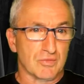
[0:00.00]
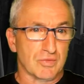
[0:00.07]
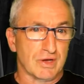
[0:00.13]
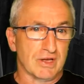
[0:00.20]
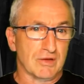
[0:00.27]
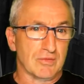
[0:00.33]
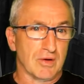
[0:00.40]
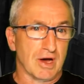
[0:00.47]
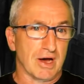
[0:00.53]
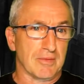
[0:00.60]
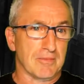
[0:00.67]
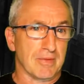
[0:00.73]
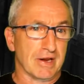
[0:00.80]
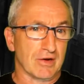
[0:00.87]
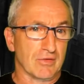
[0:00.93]

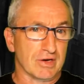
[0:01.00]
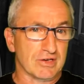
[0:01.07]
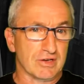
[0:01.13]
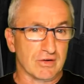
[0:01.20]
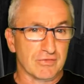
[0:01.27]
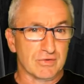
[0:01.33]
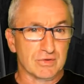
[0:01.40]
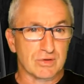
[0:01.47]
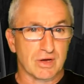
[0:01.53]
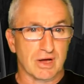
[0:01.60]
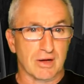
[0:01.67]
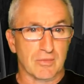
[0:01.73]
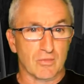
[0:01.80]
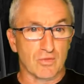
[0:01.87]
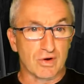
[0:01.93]
made a great deal of
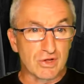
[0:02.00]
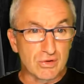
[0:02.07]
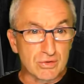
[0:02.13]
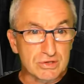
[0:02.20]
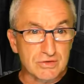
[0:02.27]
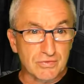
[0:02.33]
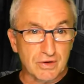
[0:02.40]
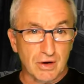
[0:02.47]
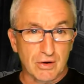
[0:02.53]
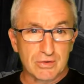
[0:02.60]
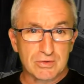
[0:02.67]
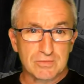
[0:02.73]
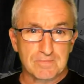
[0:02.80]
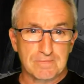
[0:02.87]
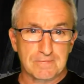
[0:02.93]
reuse of code.